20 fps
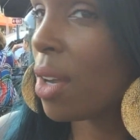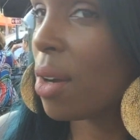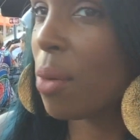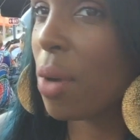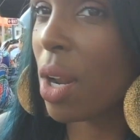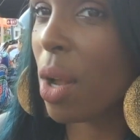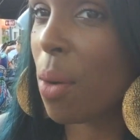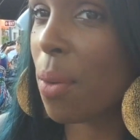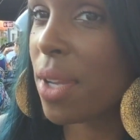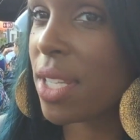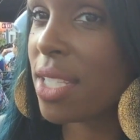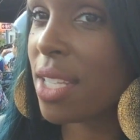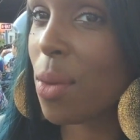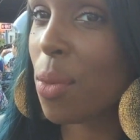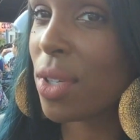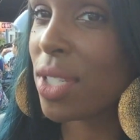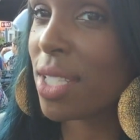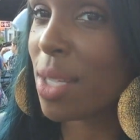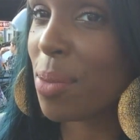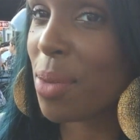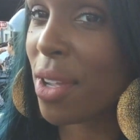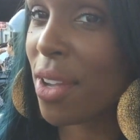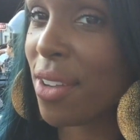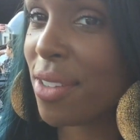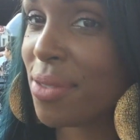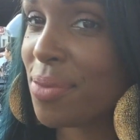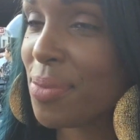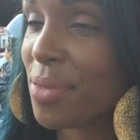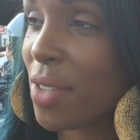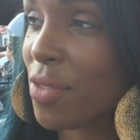Why do I always say what's up,
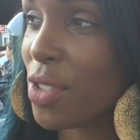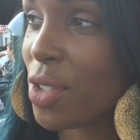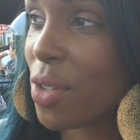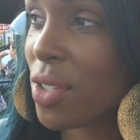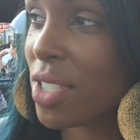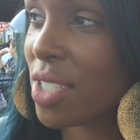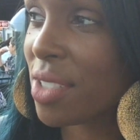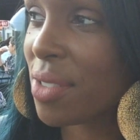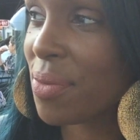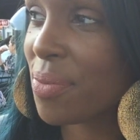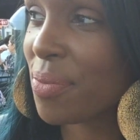y'all? Have you noticed?